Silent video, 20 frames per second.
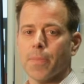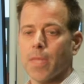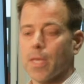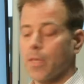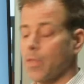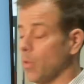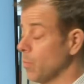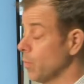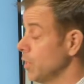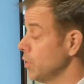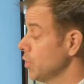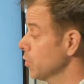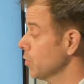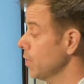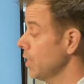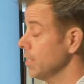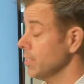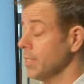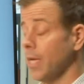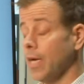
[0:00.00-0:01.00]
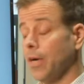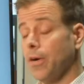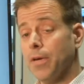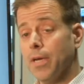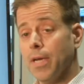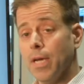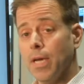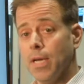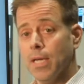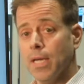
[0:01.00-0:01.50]
the Ridgecrest
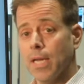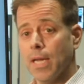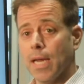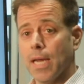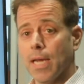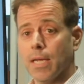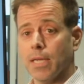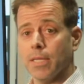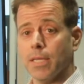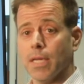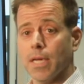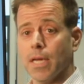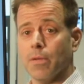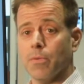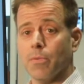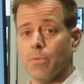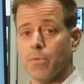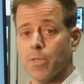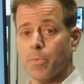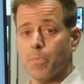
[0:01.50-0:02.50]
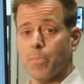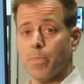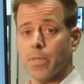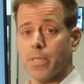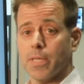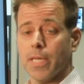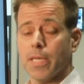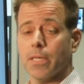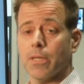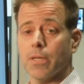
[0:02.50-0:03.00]
area, and uh,
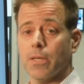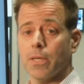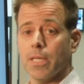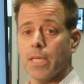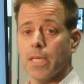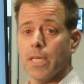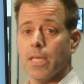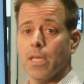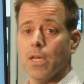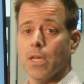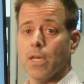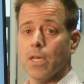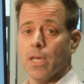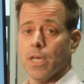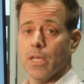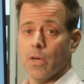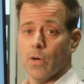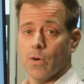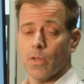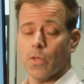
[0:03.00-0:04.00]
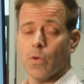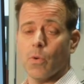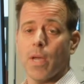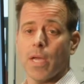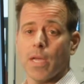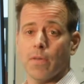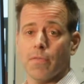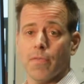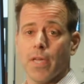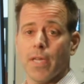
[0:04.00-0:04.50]
particularly an
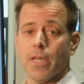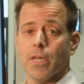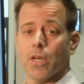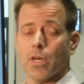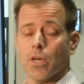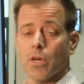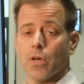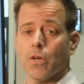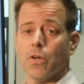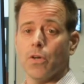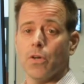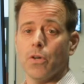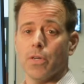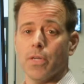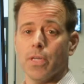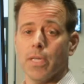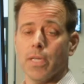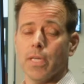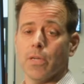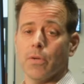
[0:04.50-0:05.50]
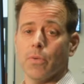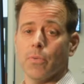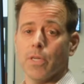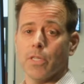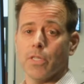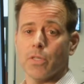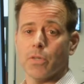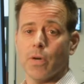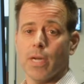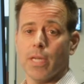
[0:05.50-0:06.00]
earthquake event occurred in
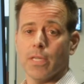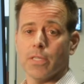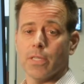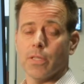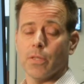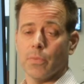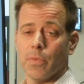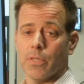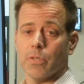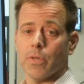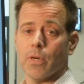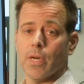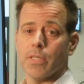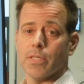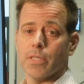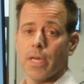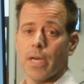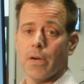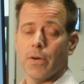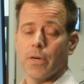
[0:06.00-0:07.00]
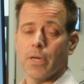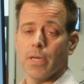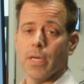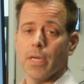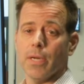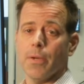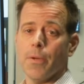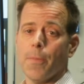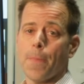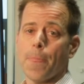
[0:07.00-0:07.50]
Ridgecrest, in the Ridgecrest
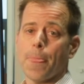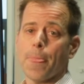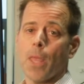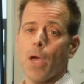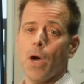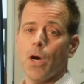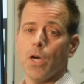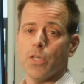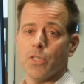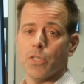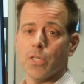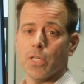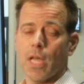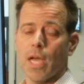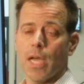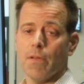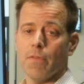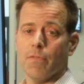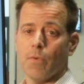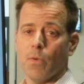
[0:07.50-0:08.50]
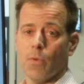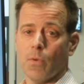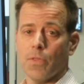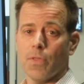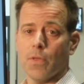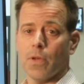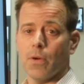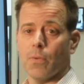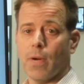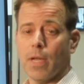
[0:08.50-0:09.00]
area on July
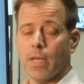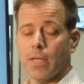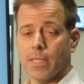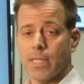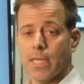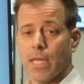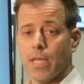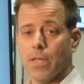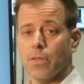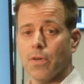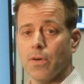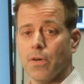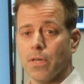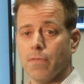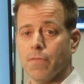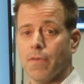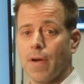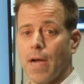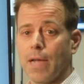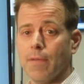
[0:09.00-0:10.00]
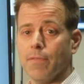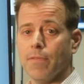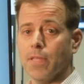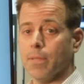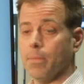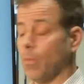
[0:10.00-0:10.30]
fourth at around ten thirty-five in the